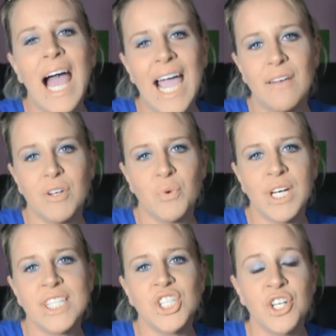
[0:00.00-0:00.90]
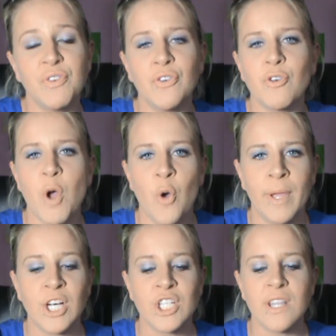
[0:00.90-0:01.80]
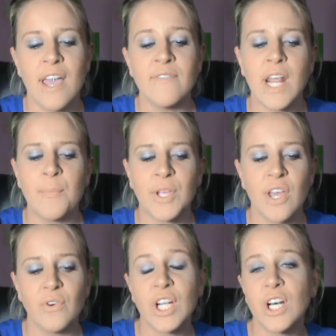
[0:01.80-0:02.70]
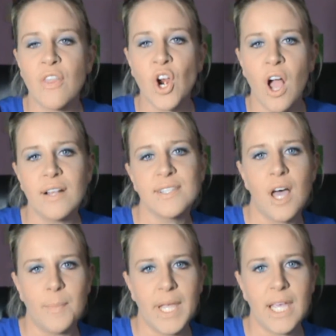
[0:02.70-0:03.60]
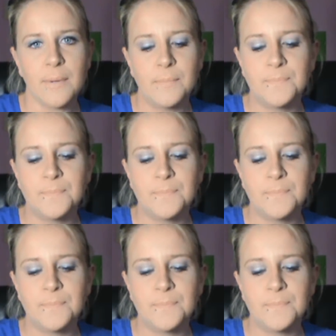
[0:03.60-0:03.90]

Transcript: Hi everyone, it's Jennifer from Homemaker's Life and I'm covering another hot topic.